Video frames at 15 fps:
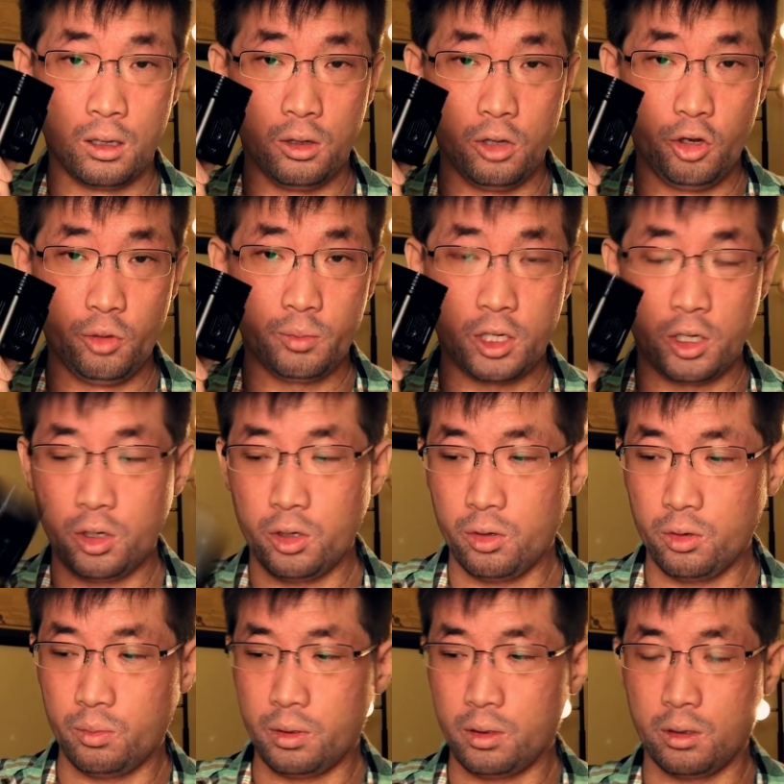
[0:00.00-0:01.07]
Lume
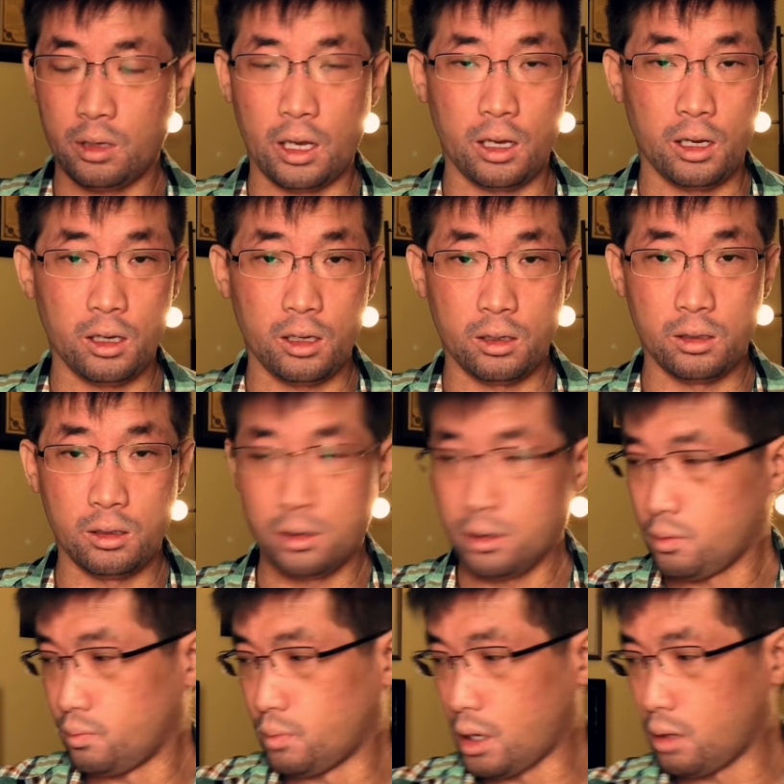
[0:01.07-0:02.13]
Cube and
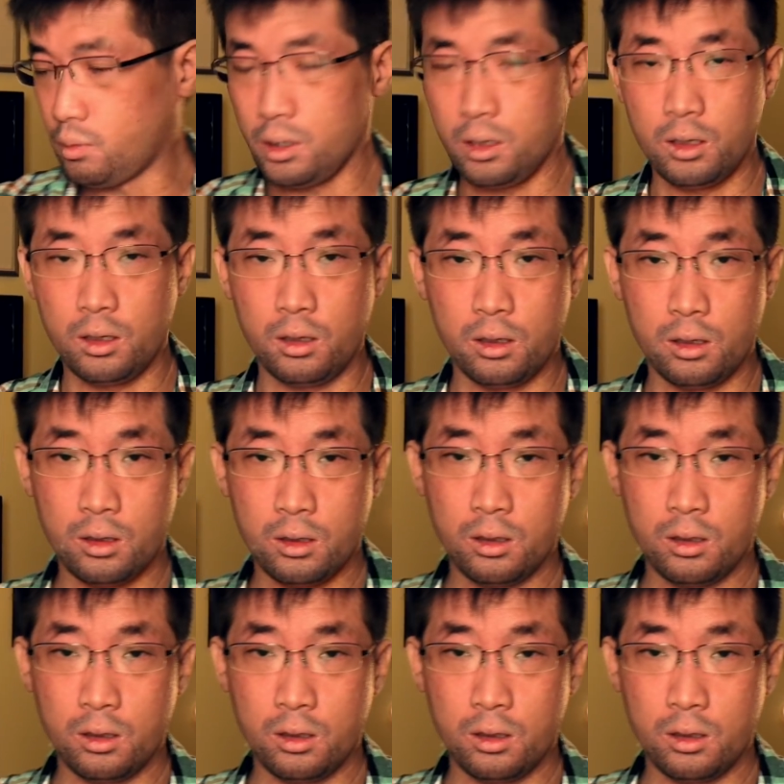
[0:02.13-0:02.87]
maybe